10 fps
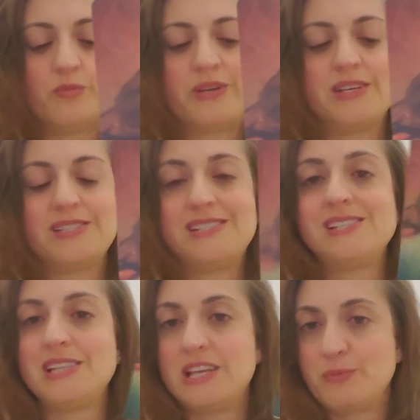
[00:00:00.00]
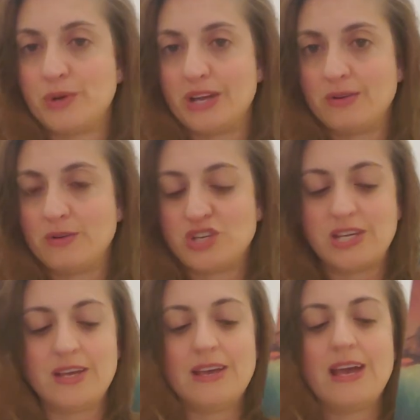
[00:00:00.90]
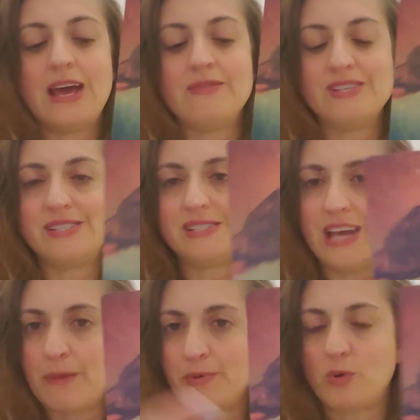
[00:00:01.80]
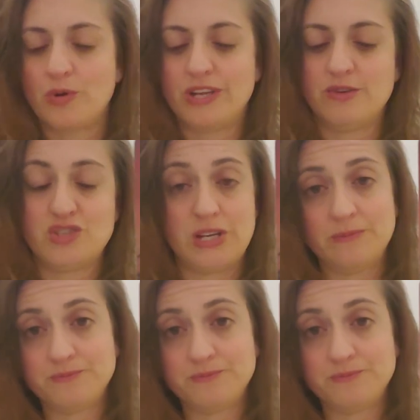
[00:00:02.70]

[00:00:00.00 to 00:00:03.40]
because this is Libra energy and this is Capricorn energy.